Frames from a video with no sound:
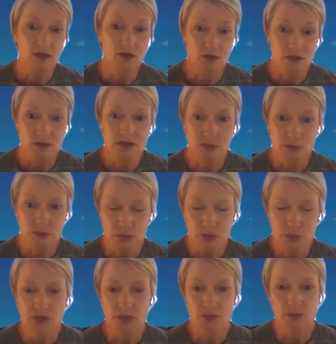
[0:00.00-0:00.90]
across the
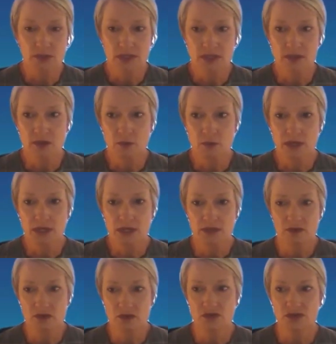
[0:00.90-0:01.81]
board, and we
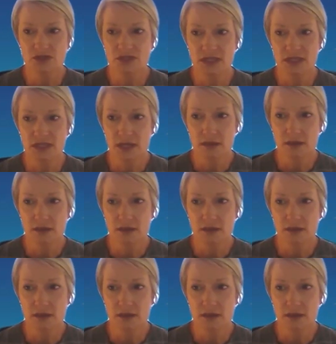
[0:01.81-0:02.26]
do see